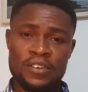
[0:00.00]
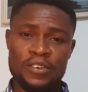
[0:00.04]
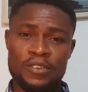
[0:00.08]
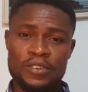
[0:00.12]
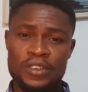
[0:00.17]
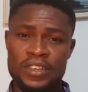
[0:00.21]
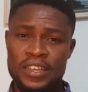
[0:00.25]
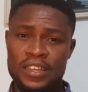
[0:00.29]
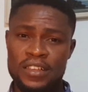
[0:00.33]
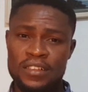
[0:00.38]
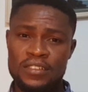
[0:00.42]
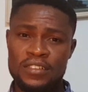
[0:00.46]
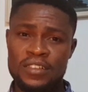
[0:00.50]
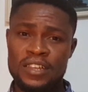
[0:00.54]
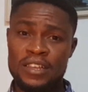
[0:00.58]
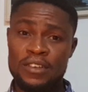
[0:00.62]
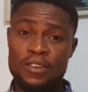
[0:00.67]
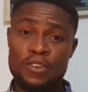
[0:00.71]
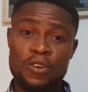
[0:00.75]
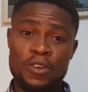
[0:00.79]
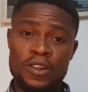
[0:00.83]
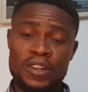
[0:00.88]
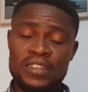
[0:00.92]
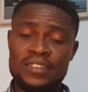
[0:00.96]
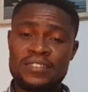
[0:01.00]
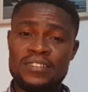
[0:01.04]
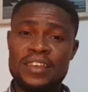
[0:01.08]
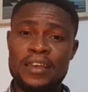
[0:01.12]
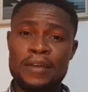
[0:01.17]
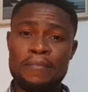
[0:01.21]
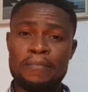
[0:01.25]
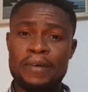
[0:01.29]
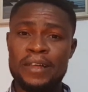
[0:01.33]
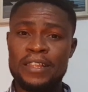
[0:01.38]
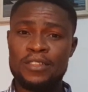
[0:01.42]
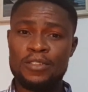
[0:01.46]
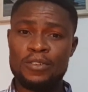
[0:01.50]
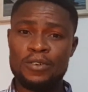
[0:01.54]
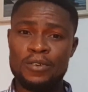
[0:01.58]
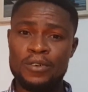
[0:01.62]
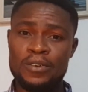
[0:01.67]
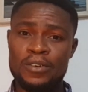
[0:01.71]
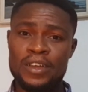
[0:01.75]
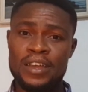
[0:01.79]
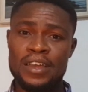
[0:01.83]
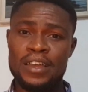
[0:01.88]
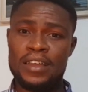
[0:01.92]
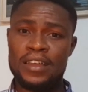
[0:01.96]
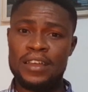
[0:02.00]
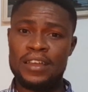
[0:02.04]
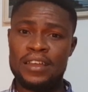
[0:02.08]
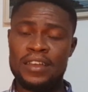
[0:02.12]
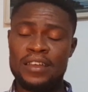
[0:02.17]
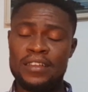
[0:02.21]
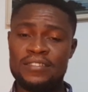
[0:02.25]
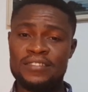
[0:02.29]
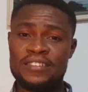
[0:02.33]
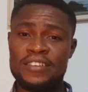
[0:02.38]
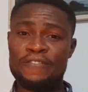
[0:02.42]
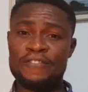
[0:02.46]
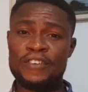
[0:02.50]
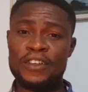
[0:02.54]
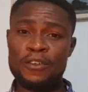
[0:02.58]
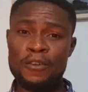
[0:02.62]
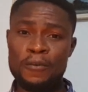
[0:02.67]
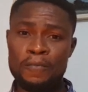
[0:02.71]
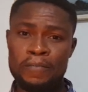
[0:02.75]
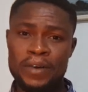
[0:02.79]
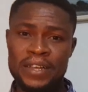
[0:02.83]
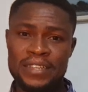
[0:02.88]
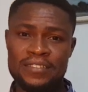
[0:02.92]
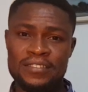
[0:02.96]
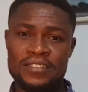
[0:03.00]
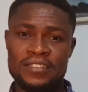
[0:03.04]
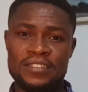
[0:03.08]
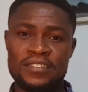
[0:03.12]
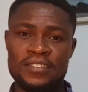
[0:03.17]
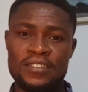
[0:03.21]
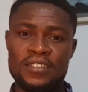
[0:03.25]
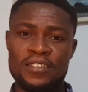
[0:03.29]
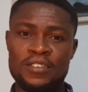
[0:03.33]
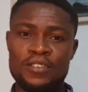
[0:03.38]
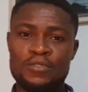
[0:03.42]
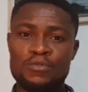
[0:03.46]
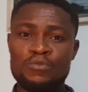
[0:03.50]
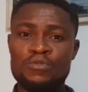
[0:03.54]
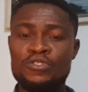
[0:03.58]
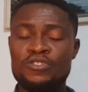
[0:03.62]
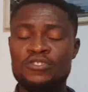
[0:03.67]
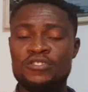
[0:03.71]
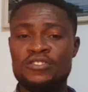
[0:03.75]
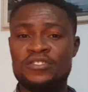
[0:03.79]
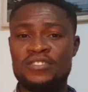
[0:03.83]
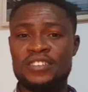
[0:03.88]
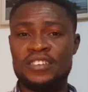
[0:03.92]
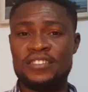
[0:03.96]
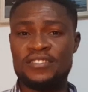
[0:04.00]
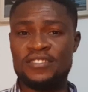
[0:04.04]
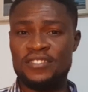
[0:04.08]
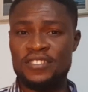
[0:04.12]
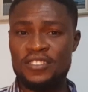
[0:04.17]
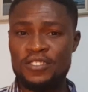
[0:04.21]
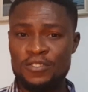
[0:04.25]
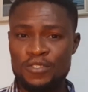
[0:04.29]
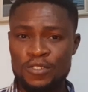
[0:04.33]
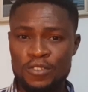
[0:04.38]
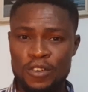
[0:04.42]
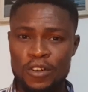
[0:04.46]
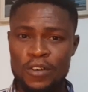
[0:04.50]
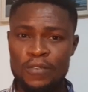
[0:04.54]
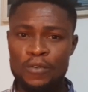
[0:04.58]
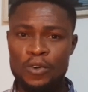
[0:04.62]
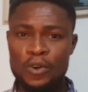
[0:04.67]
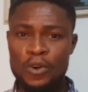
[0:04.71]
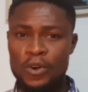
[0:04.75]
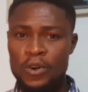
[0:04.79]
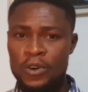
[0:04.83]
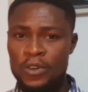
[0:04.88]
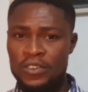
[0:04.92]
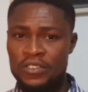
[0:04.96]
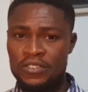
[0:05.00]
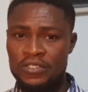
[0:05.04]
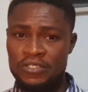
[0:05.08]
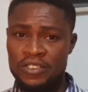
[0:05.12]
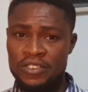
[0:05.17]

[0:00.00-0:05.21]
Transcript: Okay, they call it hepatoencephalopathy, which is a syndrome called